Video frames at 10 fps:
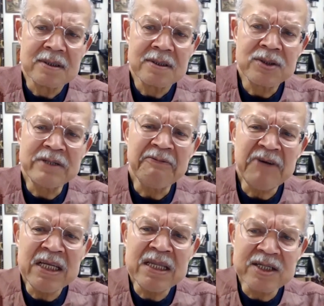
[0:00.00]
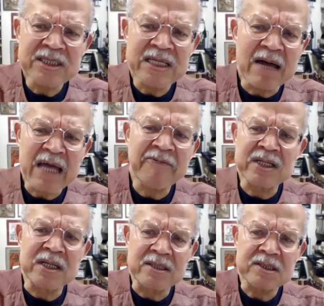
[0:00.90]
to defeat the South
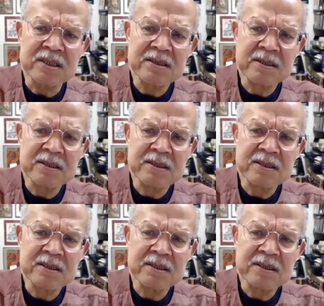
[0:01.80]
Africans